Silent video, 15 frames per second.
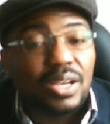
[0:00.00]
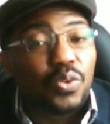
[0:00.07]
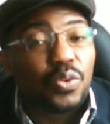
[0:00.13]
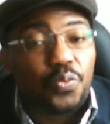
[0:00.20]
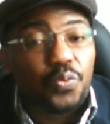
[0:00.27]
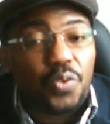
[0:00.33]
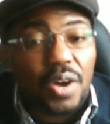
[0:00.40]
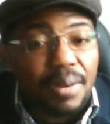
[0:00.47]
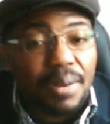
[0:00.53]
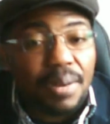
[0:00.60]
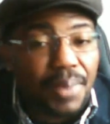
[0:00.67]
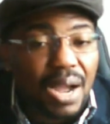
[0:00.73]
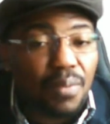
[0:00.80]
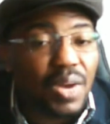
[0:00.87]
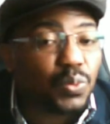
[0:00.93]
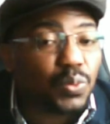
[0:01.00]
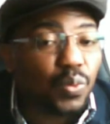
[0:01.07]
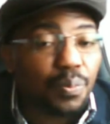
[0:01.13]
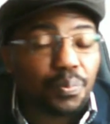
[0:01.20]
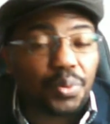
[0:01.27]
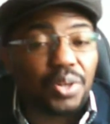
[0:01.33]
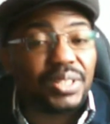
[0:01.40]
Foreign powers
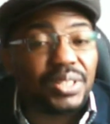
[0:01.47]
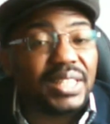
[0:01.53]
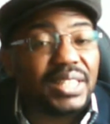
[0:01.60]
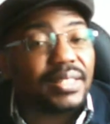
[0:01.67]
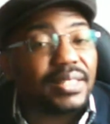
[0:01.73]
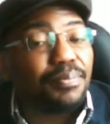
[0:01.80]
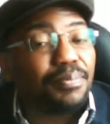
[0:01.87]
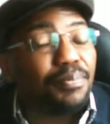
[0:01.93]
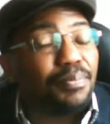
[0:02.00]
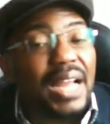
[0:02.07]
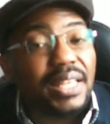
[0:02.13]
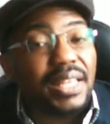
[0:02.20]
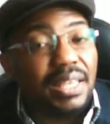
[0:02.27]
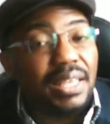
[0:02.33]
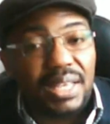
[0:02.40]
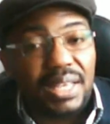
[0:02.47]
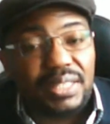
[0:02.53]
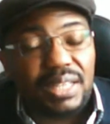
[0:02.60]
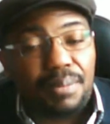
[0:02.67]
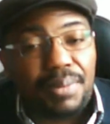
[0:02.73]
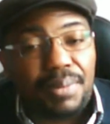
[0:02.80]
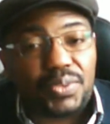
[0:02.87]
will project bad
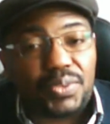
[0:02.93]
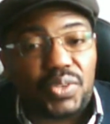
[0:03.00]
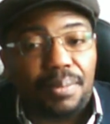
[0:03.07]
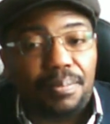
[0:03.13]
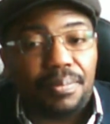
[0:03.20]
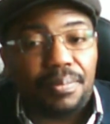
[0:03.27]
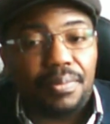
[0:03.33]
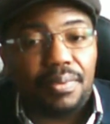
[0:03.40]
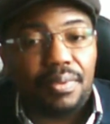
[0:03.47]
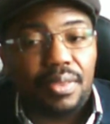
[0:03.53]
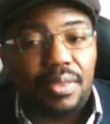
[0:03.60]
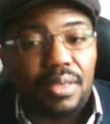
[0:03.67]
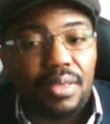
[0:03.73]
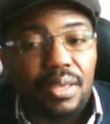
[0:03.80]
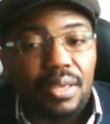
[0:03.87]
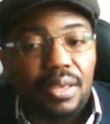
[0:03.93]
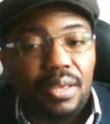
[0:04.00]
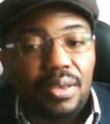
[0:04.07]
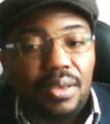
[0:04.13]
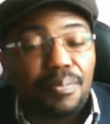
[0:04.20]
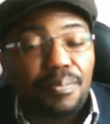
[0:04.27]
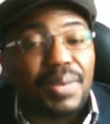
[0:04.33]
image about him,
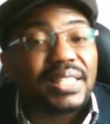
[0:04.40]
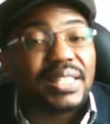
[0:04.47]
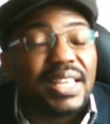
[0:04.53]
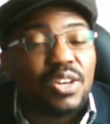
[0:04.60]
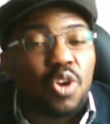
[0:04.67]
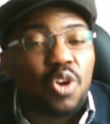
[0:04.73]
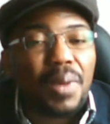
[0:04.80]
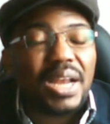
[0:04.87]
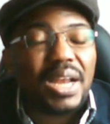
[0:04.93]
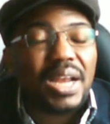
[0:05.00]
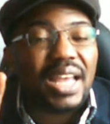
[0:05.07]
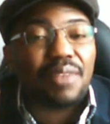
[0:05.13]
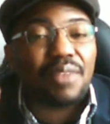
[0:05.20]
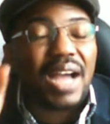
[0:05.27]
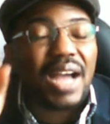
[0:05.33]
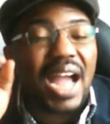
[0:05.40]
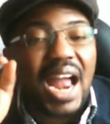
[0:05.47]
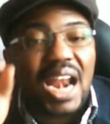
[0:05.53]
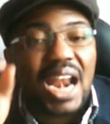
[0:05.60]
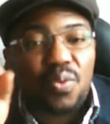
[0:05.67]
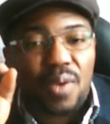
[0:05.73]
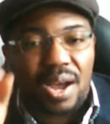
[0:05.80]
but he normally have
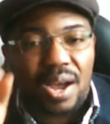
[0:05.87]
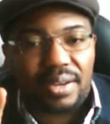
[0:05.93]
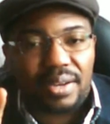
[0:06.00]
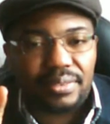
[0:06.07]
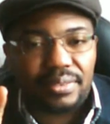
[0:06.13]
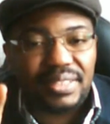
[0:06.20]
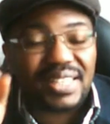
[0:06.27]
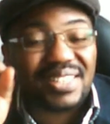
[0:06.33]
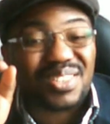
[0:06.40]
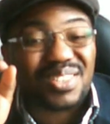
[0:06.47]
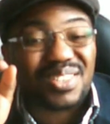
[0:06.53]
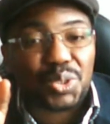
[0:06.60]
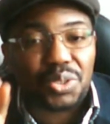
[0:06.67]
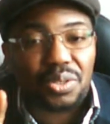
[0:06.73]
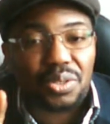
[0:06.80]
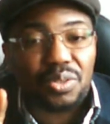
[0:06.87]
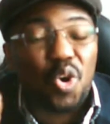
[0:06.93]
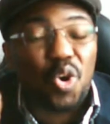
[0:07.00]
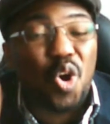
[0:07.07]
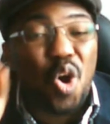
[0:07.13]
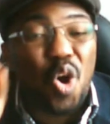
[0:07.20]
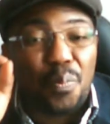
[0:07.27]
annual discussion,
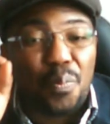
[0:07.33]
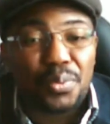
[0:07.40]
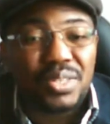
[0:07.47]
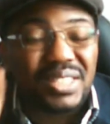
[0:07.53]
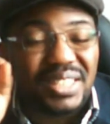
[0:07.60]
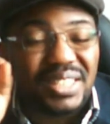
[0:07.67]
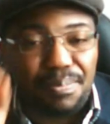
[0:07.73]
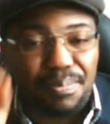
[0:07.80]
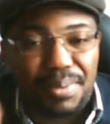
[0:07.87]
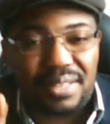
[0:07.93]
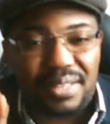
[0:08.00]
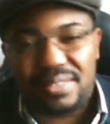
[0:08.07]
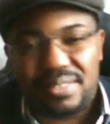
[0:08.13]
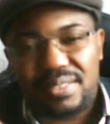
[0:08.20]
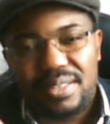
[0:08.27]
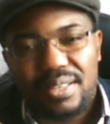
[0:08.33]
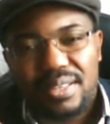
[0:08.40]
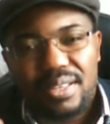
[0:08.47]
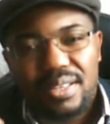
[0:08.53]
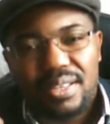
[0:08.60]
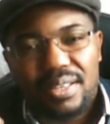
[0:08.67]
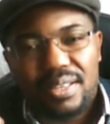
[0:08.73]
open debate,
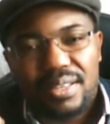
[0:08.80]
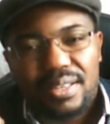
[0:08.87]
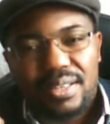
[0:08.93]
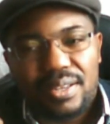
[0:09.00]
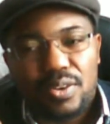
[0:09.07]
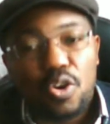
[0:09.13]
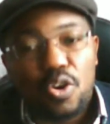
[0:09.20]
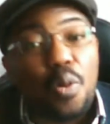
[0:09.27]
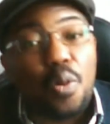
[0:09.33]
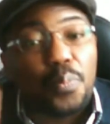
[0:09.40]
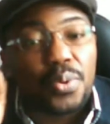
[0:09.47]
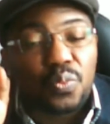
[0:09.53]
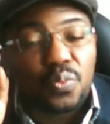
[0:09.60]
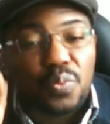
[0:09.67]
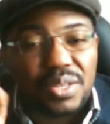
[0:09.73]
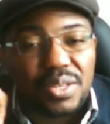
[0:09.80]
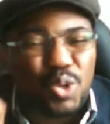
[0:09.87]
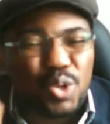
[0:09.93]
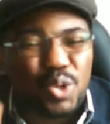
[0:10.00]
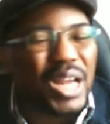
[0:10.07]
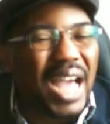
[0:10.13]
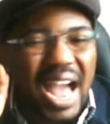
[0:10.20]
open
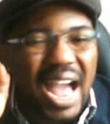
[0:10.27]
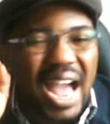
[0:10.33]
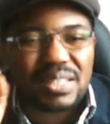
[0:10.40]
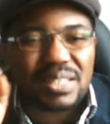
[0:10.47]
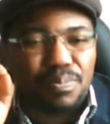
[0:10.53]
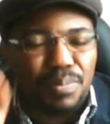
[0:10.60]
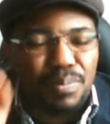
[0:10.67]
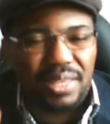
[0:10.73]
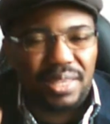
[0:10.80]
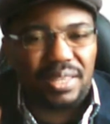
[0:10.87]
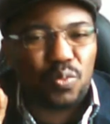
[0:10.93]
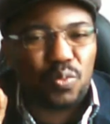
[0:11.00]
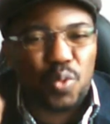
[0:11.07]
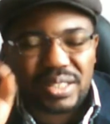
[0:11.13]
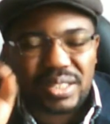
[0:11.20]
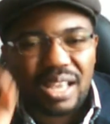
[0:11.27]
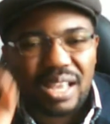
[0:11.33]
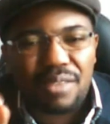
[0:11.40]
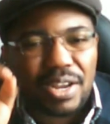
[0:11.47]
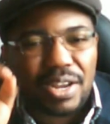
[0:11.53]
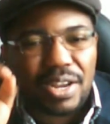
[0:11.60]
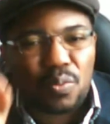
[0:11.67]
question. Ask me
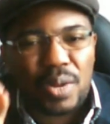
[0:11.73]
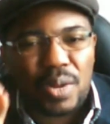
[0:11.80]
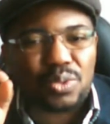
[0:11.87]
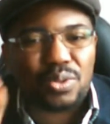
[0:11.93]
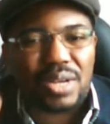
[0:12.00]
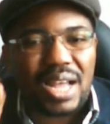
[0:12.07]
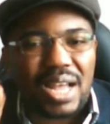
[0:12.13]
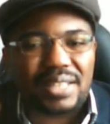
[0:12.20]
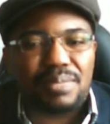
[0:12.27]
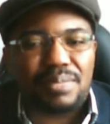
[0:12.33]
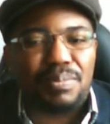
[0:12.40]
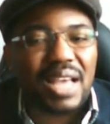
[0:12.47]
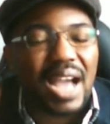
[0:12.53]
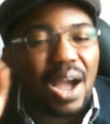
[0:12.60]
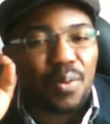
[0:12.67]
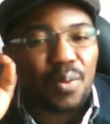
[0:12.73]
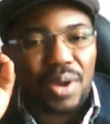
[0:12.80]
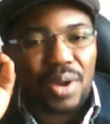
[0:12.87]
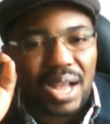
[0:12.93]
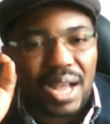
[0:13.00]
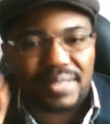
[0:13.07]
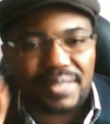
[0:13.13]
whatever you want to ask me. I
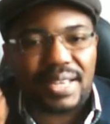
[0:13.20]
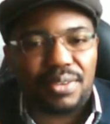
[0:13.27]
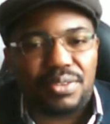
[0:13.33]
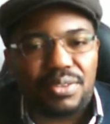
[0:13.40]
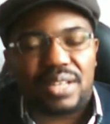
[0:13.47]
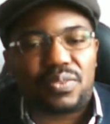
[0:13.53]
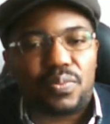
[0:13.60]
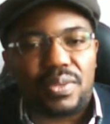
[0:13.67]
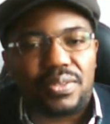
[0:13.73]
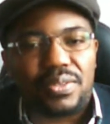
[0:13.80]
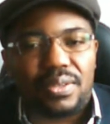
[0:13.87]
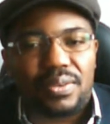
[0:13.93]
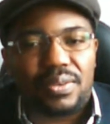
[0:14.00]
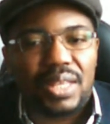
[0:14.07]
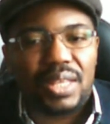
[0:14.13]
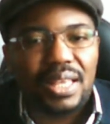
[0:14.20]
will answer you that question.